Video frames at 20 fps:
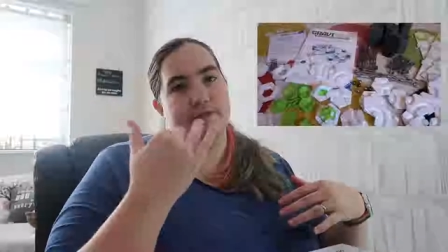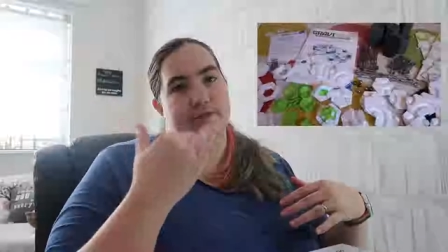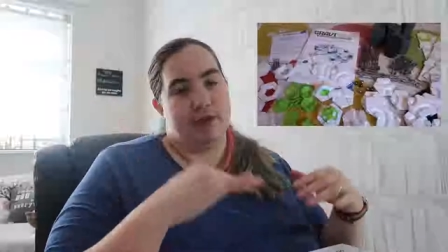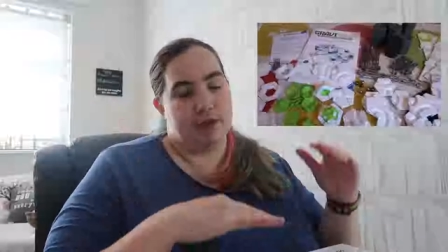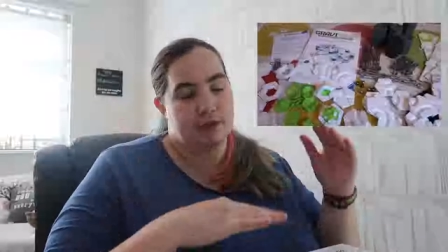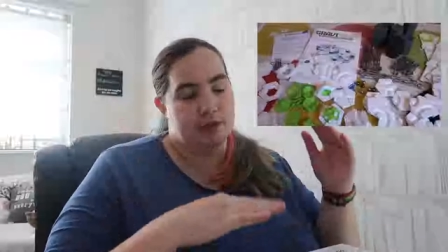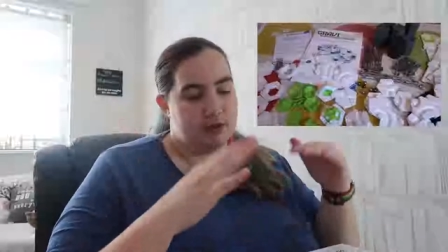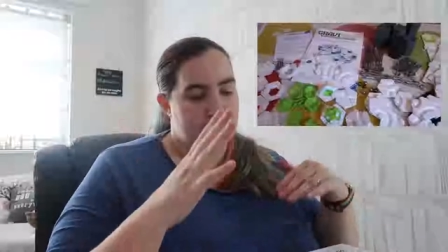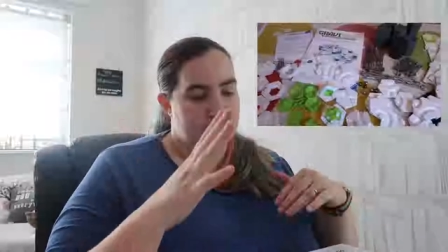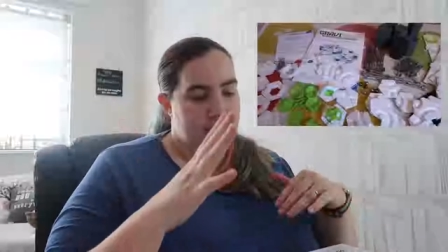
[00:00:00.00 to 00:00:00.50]

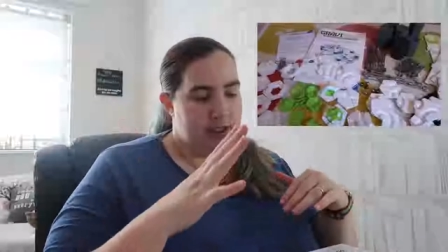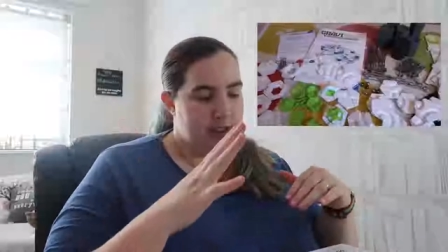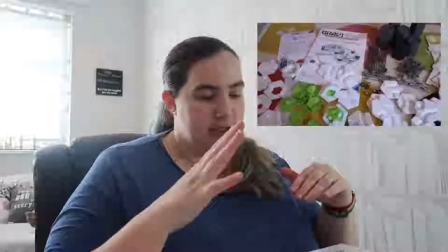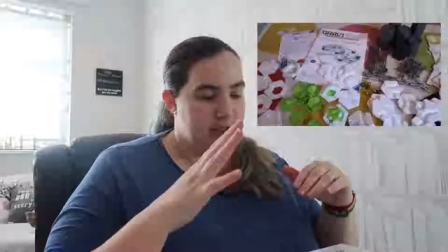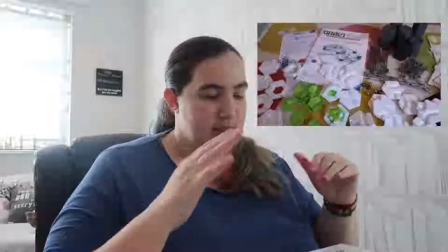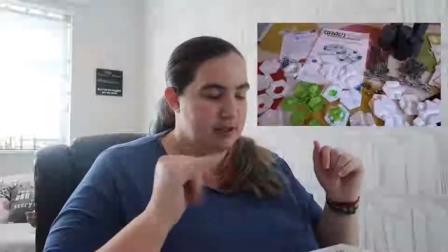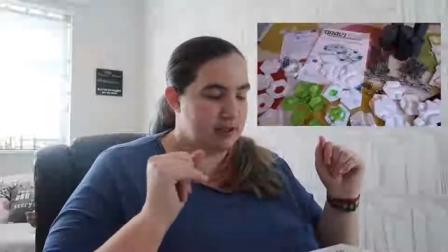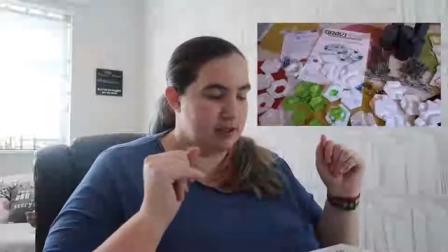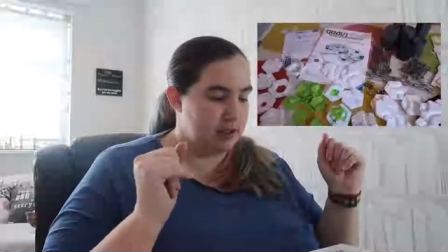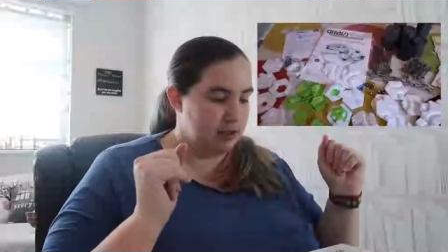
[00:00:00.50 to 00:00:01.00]
vertical
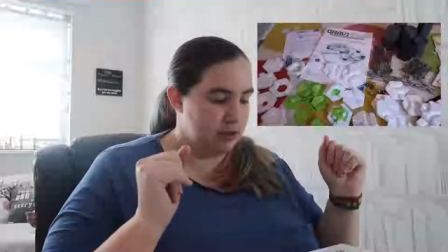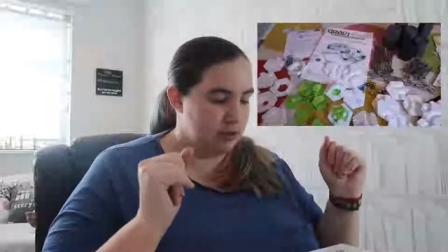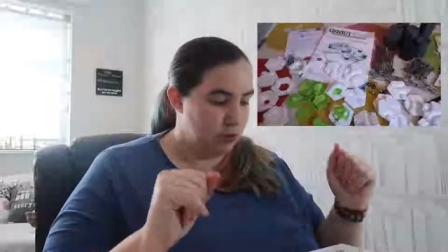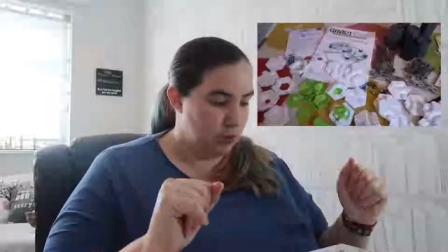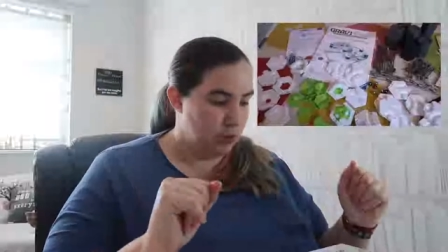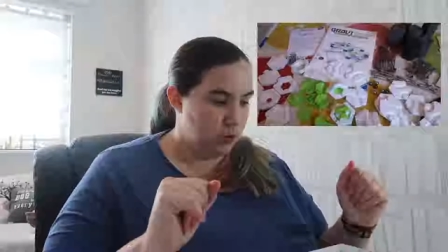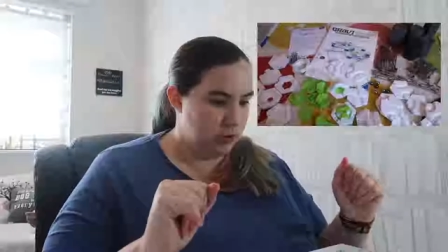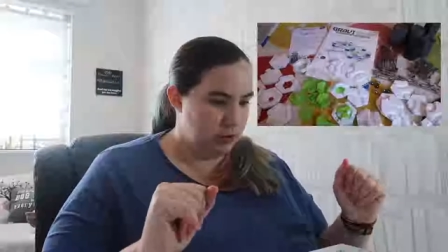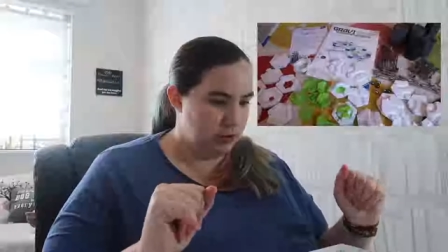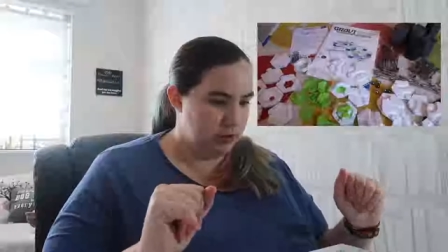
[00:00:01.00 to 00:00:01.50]
things and
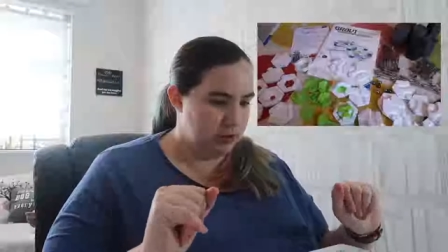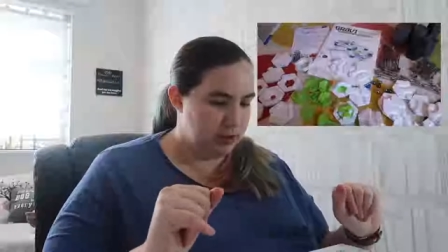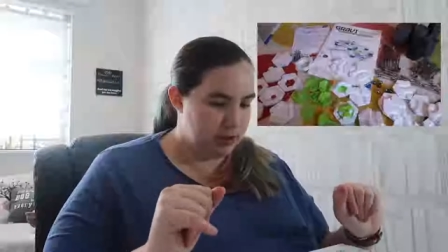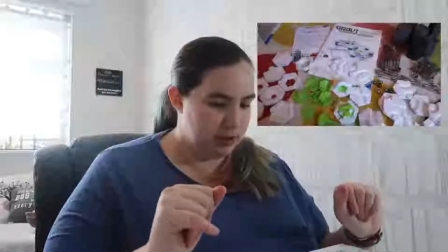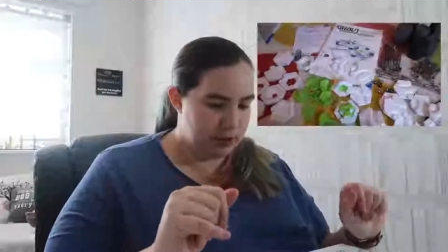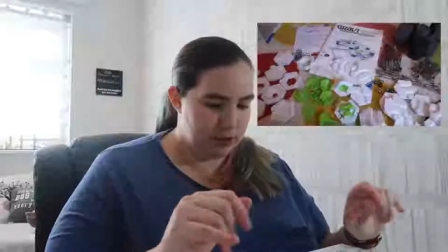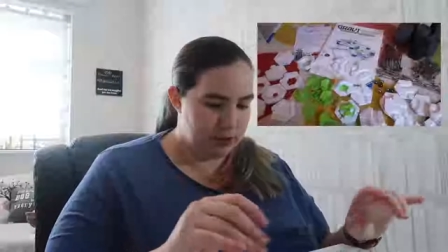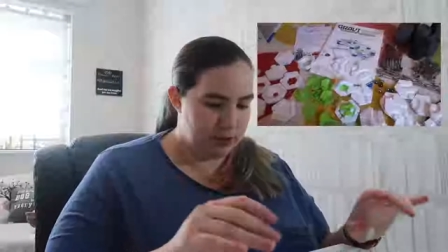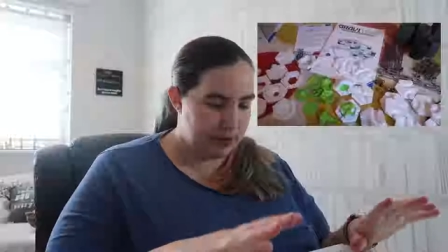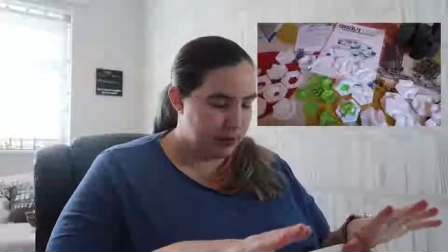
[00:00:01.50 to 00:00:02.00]
all
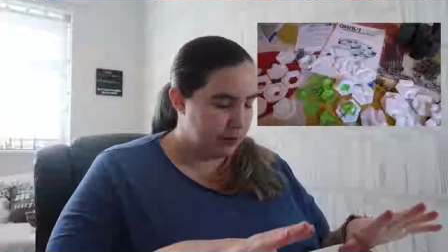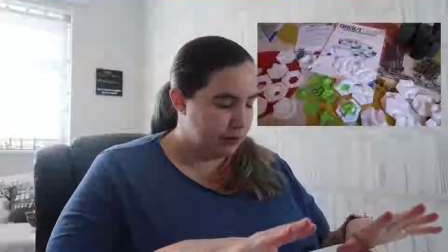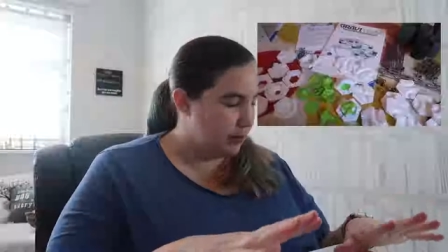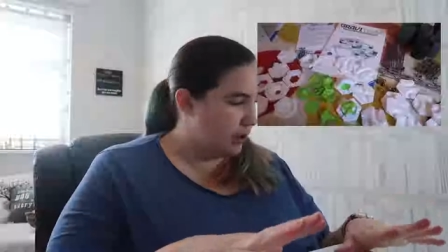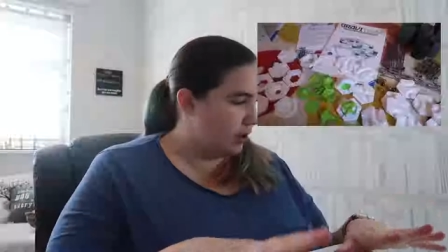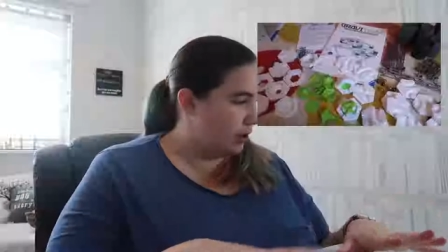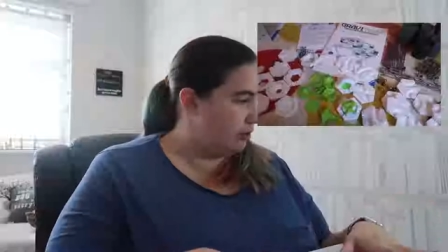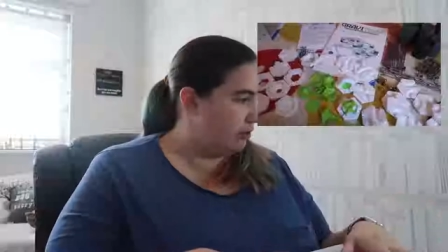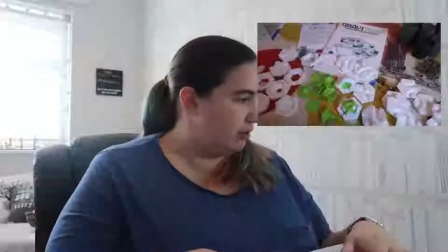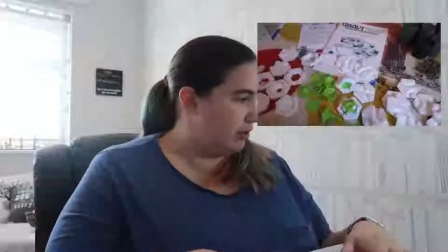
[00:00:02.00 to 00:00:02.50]
sorts. So I will
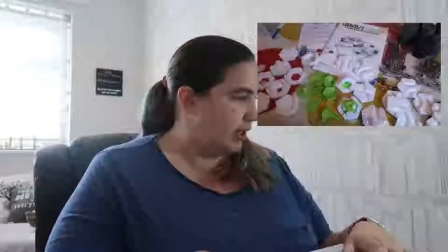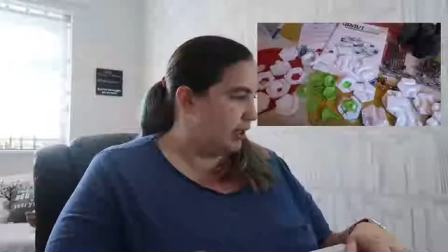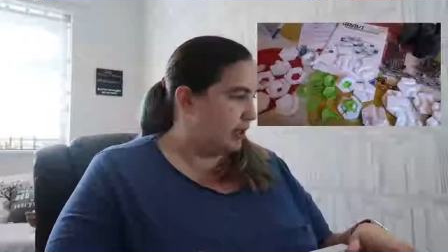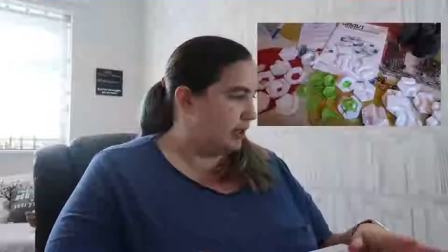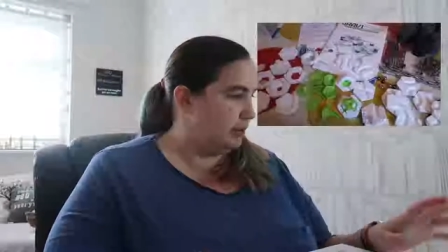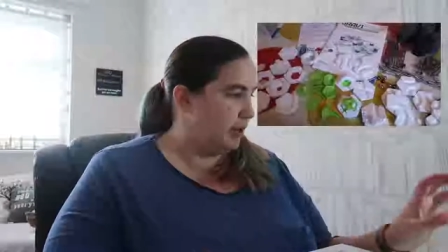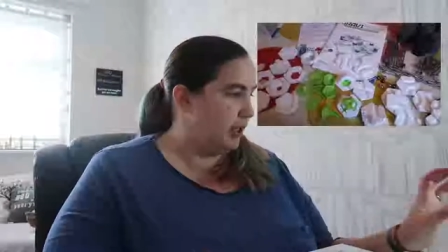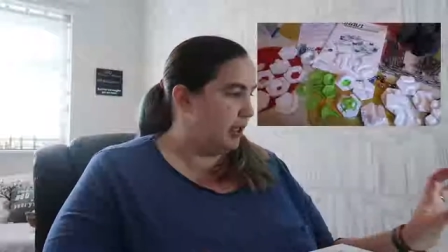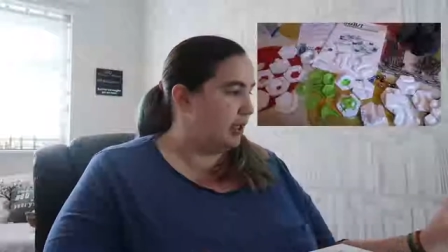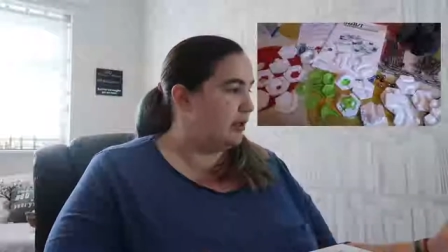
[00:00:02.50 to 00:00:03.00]
go through that
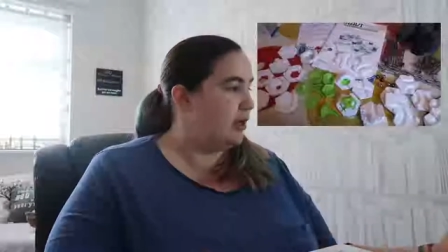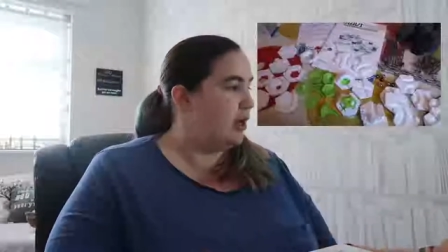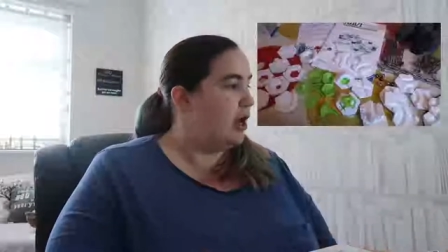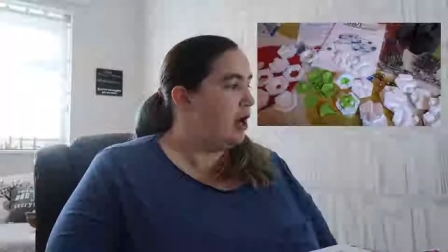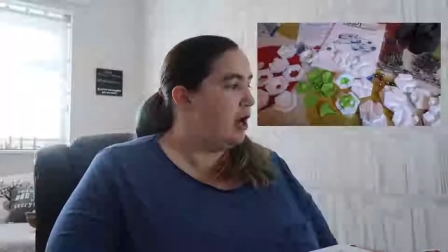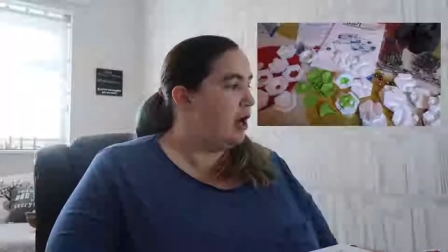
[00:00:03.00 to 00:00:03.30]
in a minute.